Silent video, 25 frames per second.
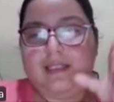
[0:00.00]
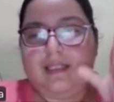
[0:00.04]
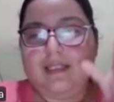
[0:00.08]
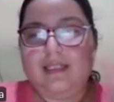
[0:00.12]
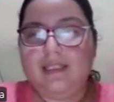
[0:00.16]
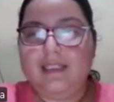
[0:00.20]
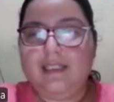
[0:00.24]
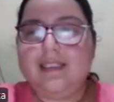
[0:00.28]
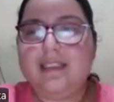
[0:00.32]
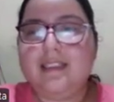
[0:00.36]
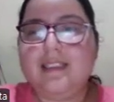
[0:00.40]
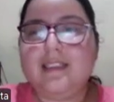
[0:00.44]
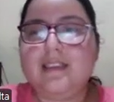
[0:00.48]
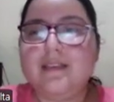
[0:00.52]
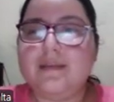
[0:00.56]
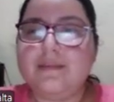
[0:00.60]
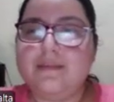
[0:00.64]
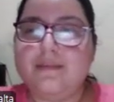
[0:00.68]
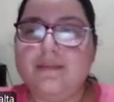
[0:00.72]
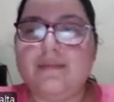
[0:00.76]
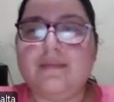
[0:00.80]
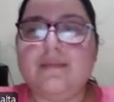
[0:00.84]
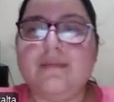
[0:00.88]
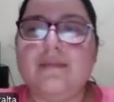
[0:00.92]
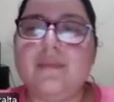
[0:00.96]
this is
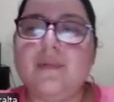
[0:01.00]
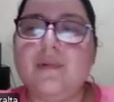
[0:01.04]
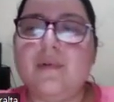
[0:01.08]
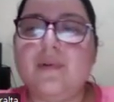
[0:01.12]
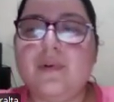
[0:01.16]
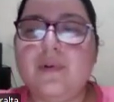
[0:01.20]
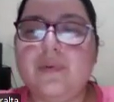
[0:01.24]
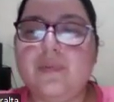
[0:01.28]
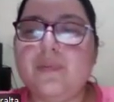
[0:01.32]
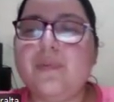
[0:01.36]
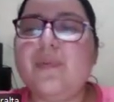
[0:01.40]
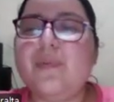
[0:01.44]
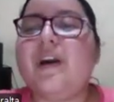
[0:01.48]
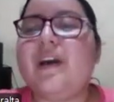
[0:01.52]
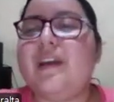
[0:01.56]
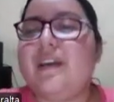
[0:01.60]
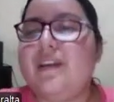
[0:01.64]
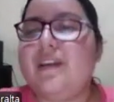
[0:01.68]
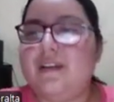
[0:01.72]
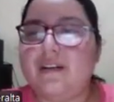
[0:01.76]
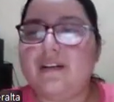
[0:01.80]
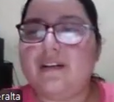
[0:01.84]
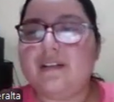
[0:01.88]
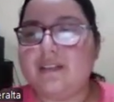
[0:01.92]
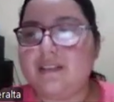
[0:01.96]
more
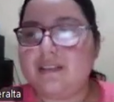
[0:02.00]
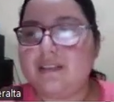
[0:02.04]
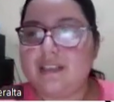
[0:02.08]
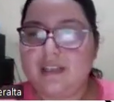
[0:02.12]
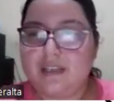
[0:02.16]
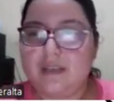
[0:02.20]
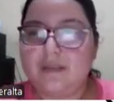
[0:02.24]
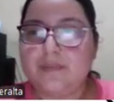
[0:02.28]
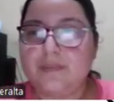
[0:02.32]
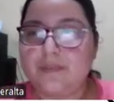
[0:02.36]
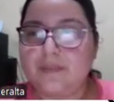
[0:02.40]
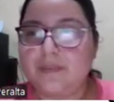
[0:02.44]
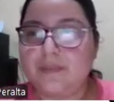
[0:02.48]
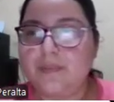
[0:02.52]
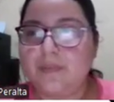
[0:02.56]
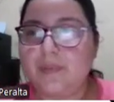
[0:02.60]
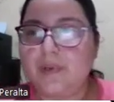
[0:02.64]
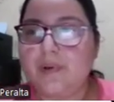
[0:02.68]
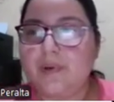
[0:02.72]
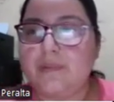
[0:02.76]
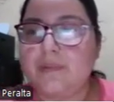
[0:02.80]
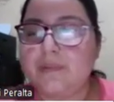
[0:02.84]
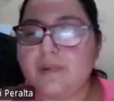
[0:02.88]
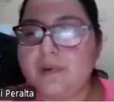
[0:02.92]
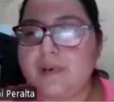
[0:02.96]
buyer type
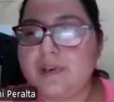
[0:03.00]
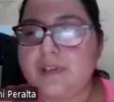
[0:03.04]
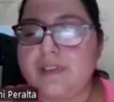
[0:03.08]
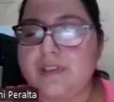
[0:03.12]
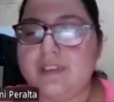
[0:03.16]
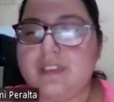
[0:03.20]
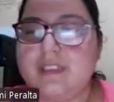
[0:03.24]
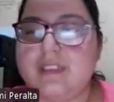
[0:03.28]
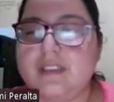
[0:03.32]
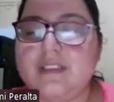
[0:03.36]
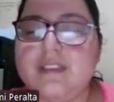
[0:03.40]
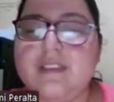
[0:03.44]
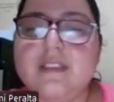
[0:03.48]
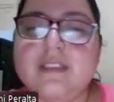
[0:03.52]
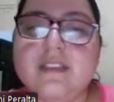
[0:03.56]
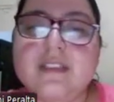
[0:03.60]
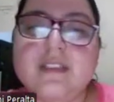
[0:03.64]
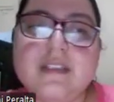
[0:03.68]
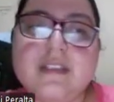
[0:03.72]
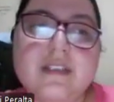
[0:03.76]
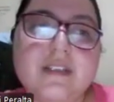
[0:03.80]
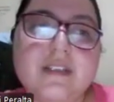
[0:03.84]
of content.